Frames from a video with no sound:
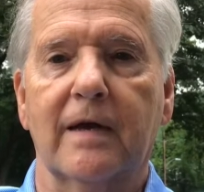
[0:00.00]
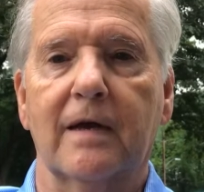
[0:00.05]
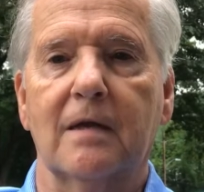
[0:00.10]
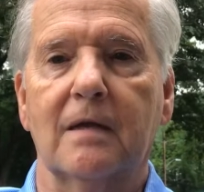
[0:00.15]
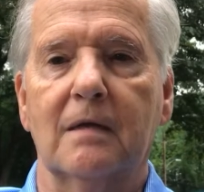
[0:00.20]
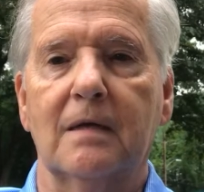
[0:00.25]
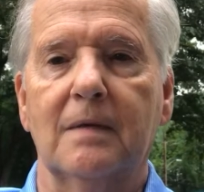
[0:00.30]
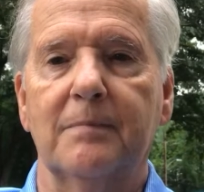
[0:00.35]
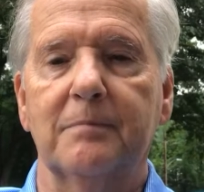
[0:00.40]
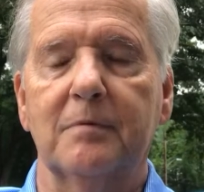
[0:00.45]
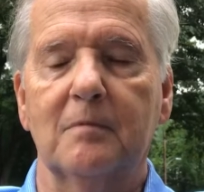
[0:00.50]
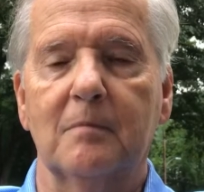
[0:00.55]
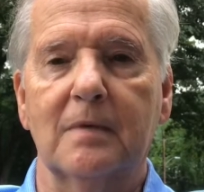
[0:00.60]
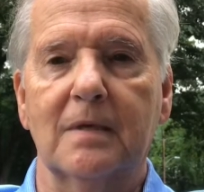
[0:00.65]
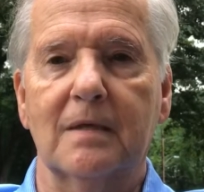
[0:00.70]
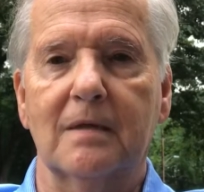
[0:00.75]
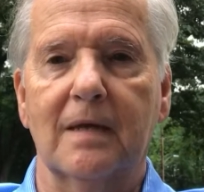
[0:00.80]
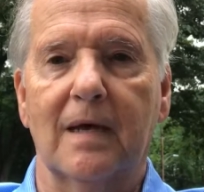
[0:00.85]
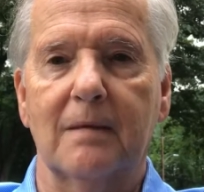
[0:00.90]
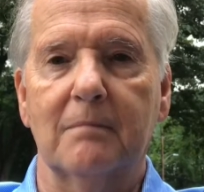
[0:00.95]
to
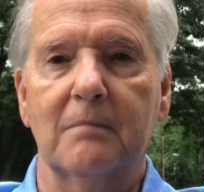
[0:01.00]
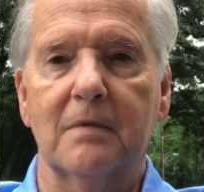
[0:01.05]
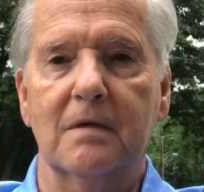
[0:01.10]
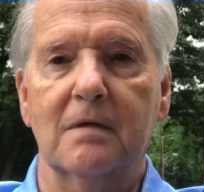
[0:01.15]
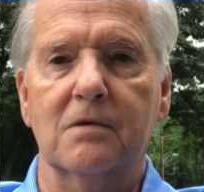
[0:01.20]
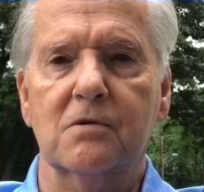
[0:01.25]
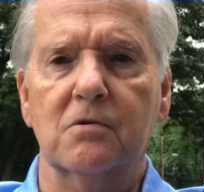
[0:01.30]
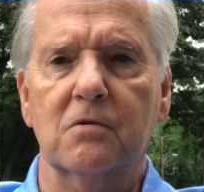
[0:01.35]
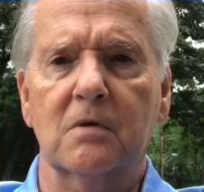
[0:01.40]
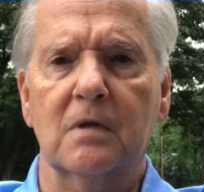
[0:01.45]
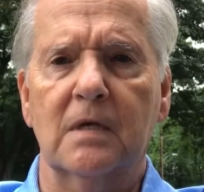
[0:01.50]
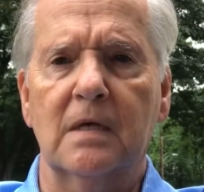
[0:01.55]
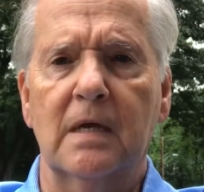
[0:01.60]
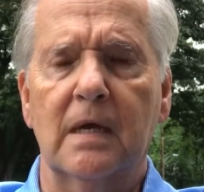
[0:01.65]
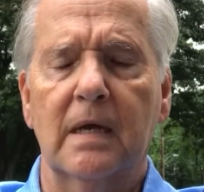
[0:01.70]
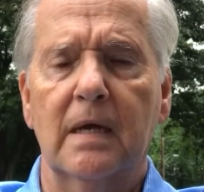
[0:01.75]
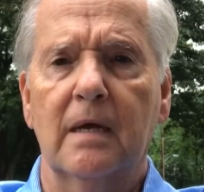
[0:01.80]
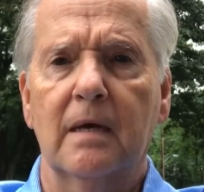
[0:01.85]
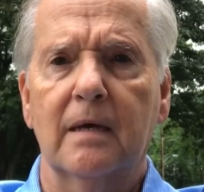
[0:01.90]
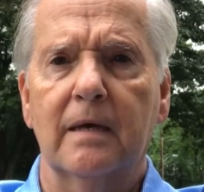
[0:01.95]
implement that ministry
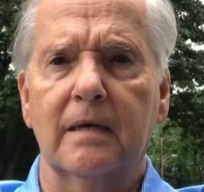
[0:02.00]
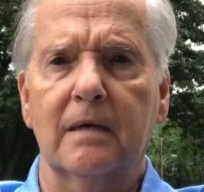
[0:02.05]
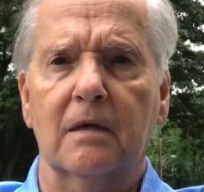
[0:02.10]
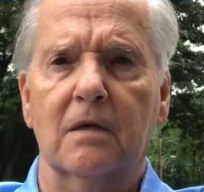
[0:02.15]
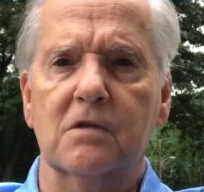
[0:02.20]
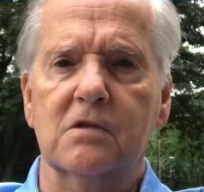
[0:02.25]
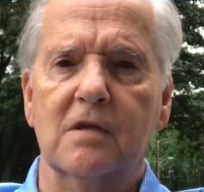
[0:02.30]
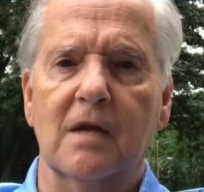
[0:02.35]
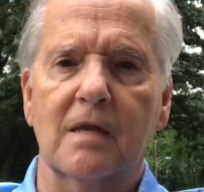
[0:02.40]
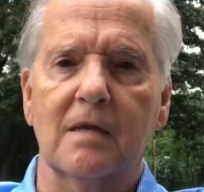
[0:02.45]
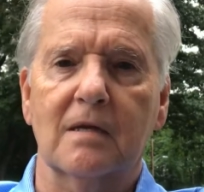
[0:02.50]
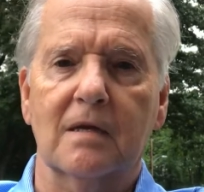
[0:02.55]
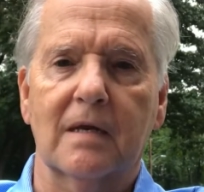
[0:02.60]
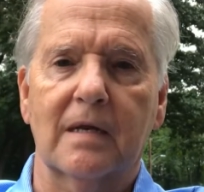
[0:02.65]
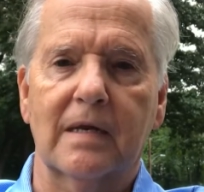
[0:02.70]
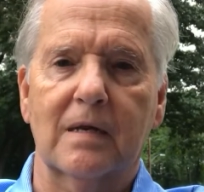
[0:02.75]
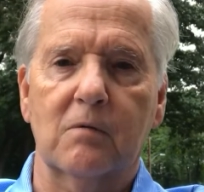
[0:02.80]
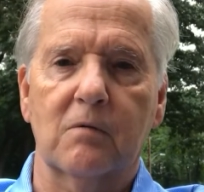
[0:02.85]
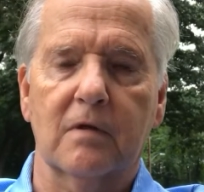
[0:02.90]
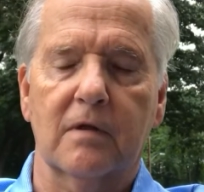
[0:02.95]
and
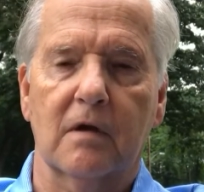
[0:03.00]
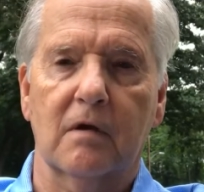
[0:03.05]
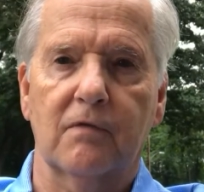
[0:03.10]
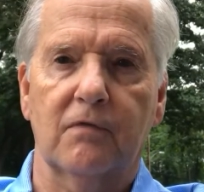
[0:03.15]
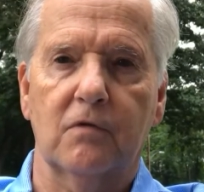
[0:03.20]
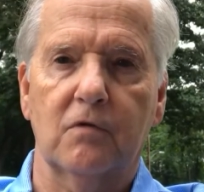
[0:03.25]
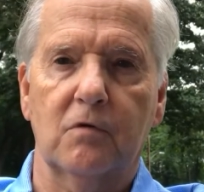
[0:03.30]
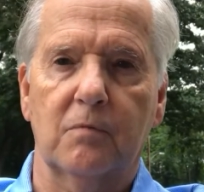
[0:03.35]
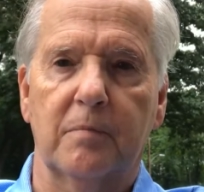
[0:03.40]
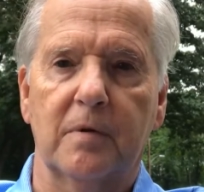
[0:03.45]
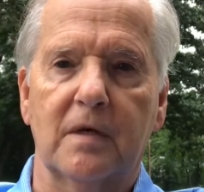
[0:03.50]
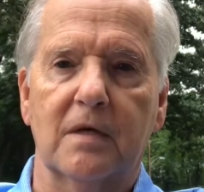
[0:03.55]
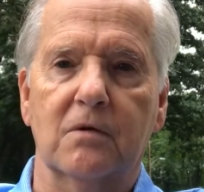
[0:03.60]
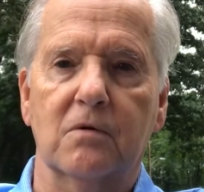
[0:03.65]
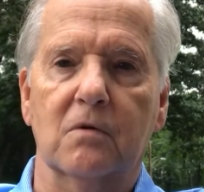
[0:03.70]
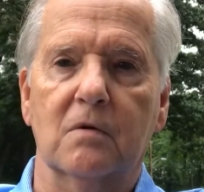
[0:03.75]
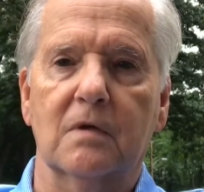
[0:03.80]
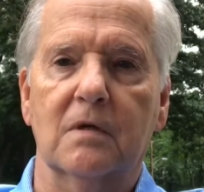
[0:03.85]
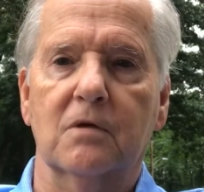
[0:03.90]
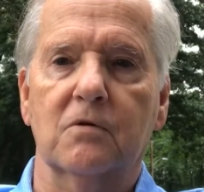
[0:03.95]
consolidate it with our food
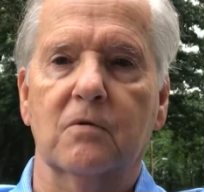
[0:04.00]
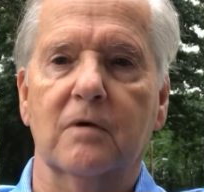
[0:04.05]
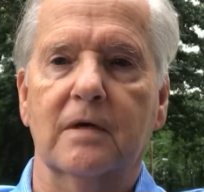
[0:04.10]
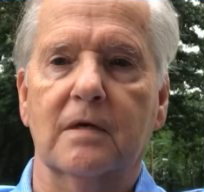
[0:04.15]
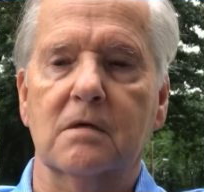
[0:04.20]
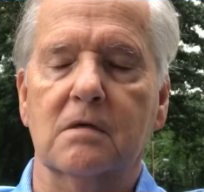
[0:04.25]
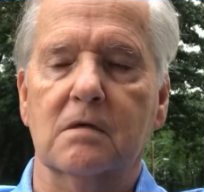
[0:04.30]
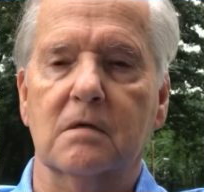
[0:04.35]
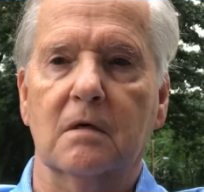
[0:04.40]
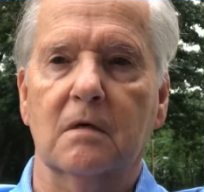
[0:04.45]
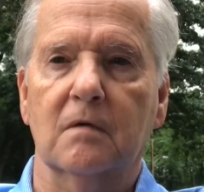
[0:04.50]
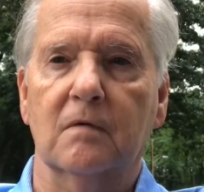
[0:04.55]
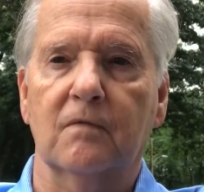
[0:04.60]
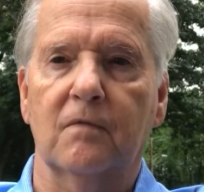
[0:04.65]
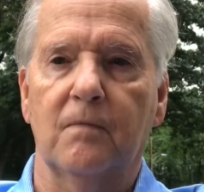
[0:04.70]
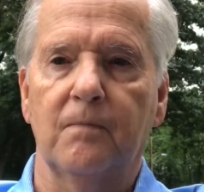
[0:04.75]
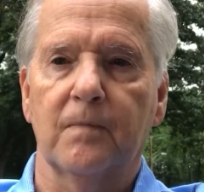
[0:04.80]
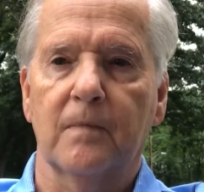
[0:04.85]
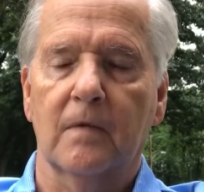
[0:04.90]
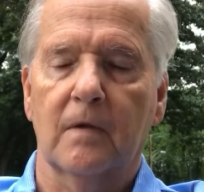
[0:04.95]
pantry and try to serve
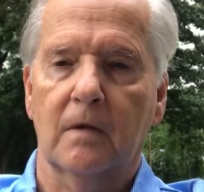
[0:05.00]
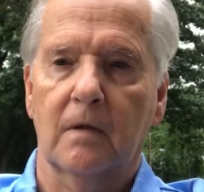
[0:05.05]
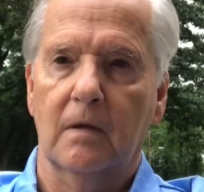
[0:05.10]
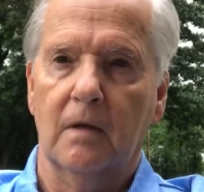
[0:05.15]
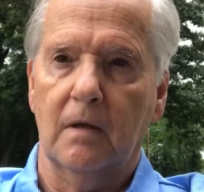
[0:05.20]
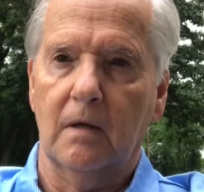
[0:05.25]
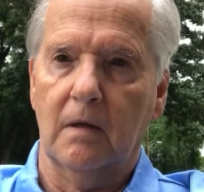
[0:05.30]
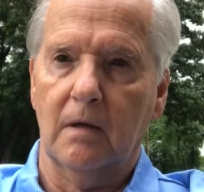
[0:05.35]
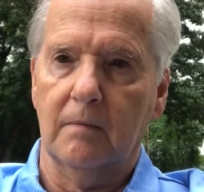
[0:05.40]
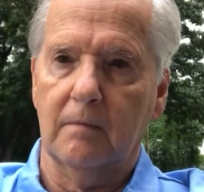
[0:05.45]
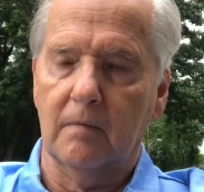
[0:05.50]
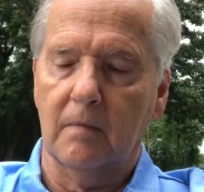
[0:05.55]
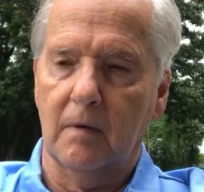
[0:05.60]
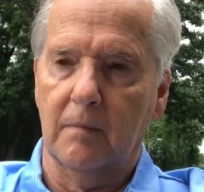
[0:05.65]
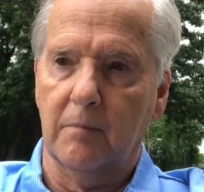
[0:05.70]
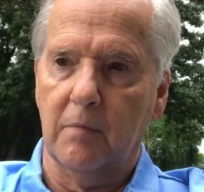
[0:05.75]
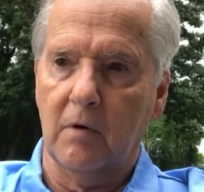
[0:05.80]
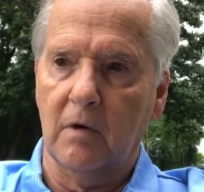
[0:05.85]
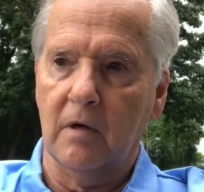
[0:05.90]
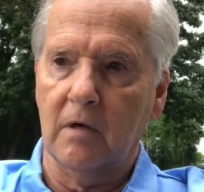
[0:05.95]
a
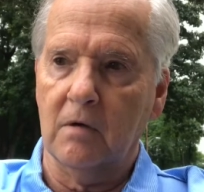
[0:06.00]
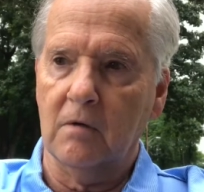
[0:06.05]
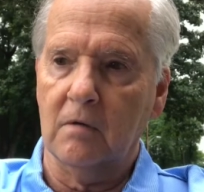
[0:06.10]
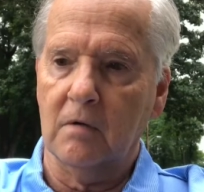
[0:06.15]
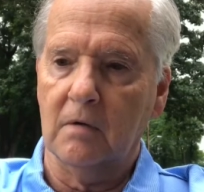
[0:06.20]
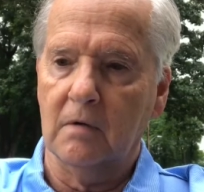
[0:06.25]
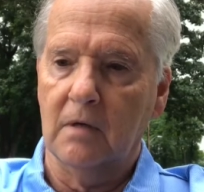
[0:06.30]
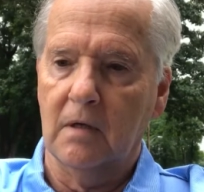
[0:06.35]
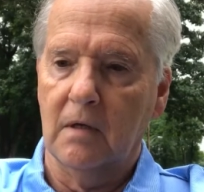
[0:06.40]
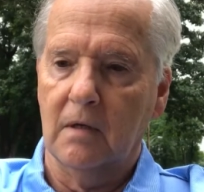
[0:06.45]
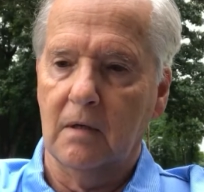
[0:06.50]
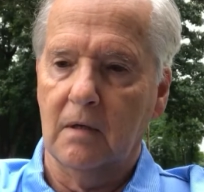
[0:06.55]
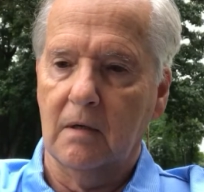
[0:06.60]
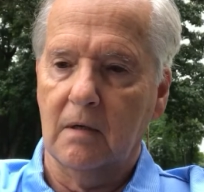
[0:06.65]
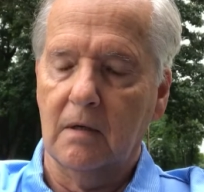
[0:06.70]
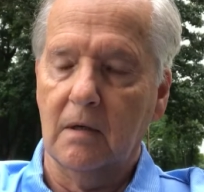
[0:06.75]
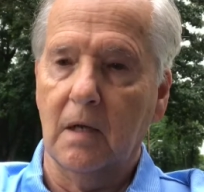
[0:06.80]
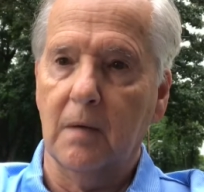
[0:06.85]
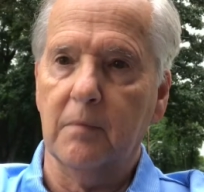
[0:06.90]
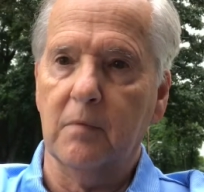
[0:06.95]
broader
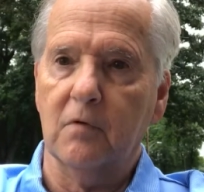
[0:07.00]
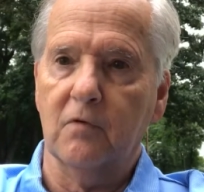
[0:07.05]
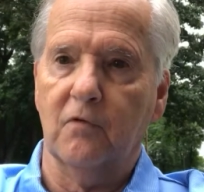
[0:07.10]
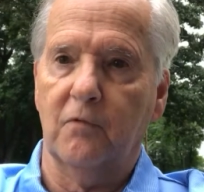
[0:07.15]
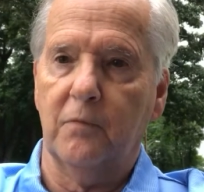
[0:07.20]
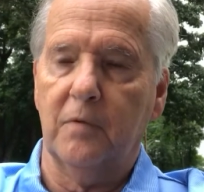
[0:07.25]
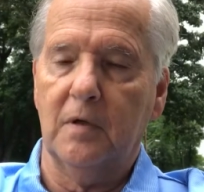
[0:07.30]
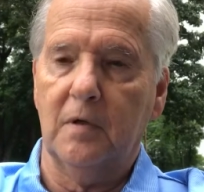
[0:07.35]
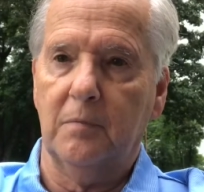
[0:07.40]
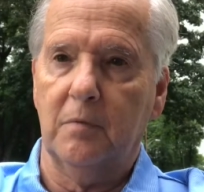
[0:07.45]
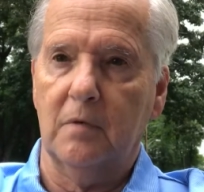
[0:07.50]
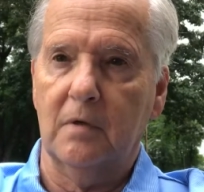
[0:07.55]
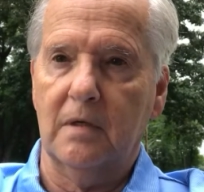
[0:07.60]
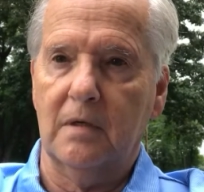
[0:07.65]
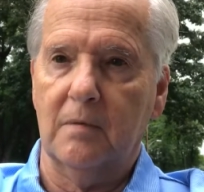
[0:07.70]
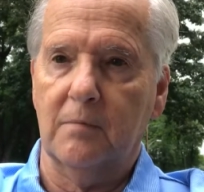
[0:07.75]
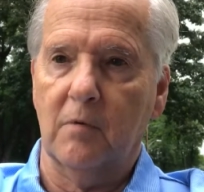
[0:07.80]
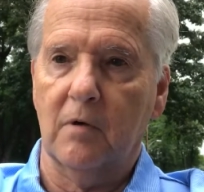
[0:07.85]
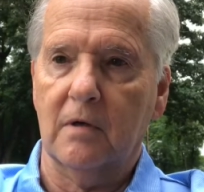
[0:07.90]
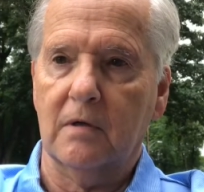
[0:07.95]
number of people and
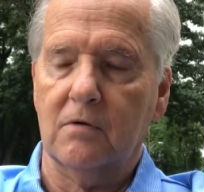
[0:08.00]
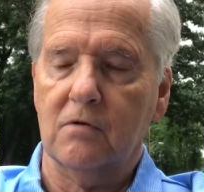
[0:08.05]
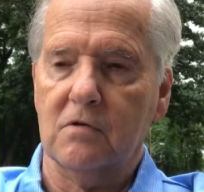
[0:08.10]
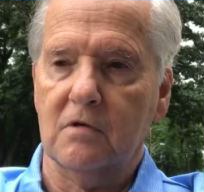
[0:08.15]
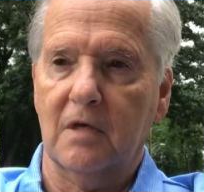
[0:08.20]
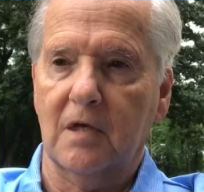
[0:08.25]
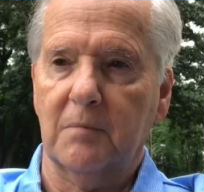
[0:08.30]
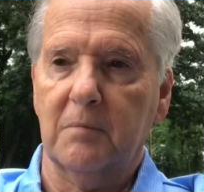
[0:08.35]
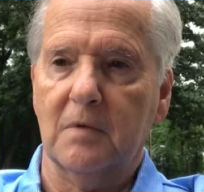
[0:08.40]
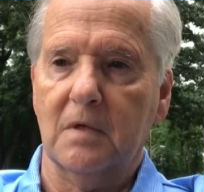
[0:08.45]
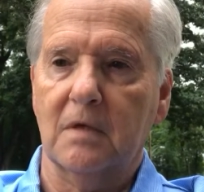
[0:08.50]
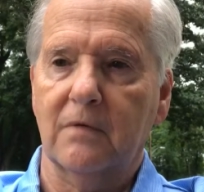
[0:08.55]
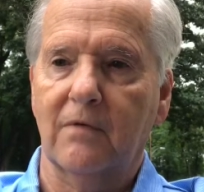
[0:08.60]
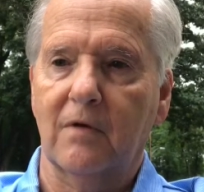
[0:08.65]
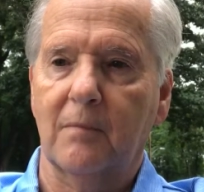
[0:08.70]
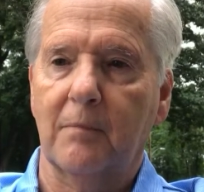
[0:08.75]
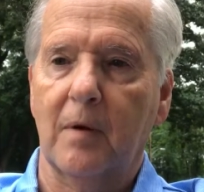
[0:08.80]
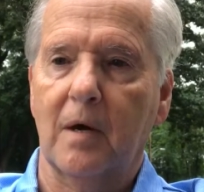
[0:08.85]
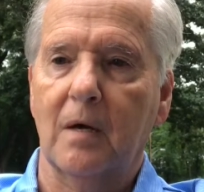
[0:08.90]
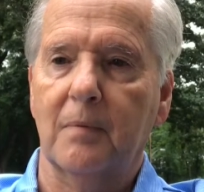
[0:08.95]
a broader segment of our
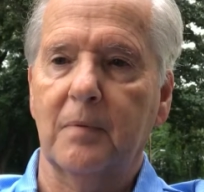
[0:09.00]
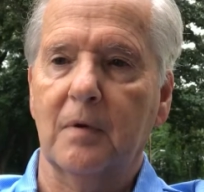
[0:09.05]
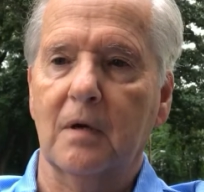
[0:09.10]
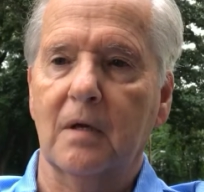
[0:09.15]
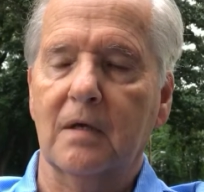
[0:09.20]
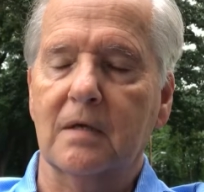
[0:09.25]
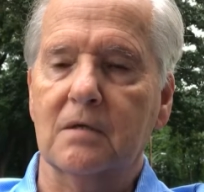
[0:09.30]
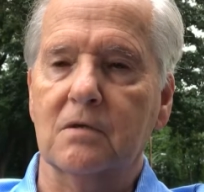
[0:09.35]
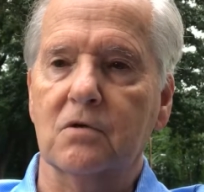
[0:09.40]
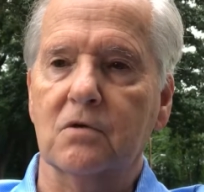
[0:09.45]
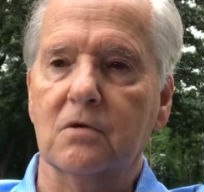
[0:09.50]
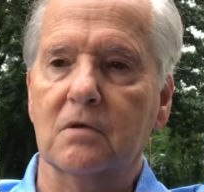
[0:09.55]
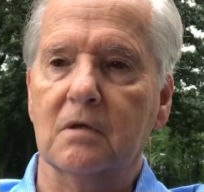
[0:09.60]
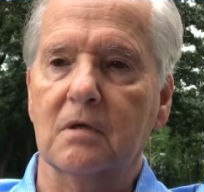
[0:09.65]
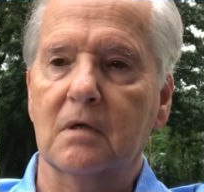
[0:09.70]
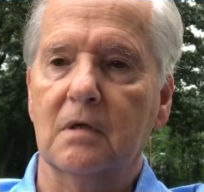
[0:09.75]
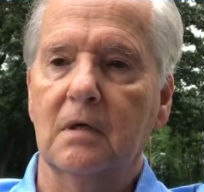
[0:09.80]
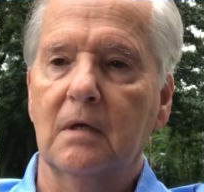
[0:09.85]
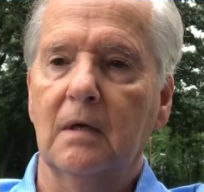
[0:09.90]
population.